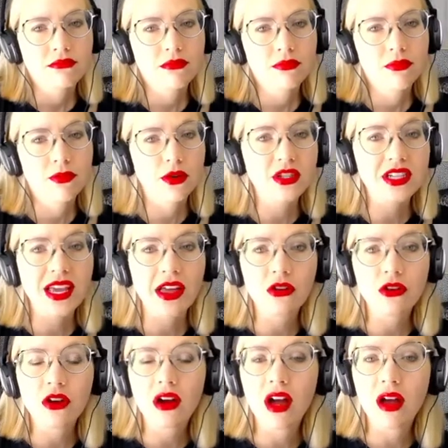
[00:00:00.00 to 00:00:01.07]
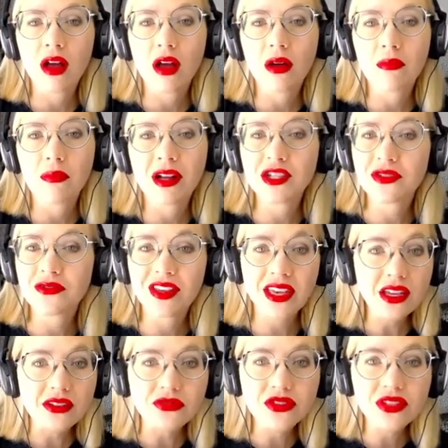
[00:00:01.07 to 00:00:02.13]
put together a bunch of
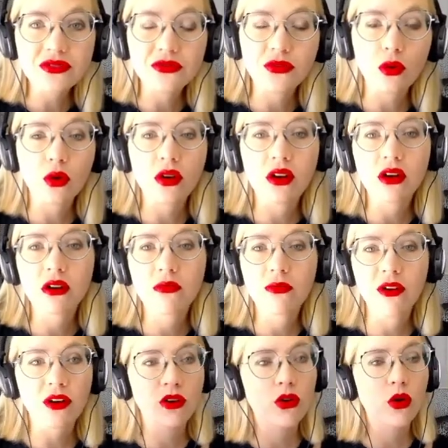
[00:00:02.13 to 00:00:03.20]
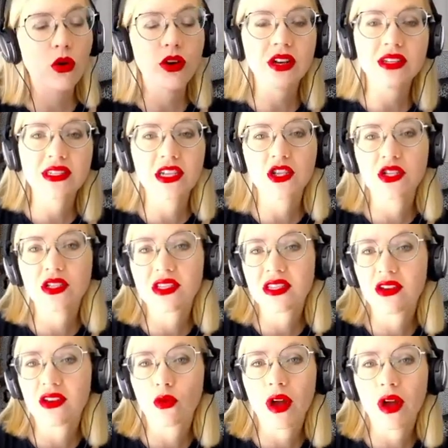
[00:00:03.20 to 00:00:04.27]
gifts for their organization's
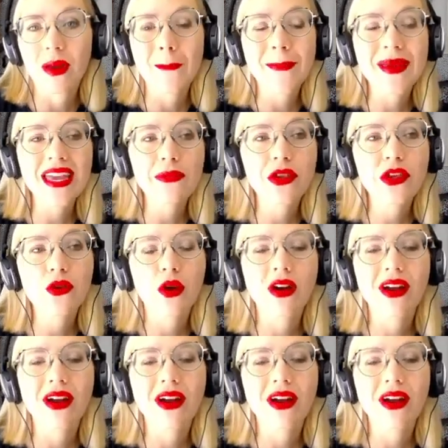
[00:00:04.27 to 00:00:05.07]
giveaway. Maybe you are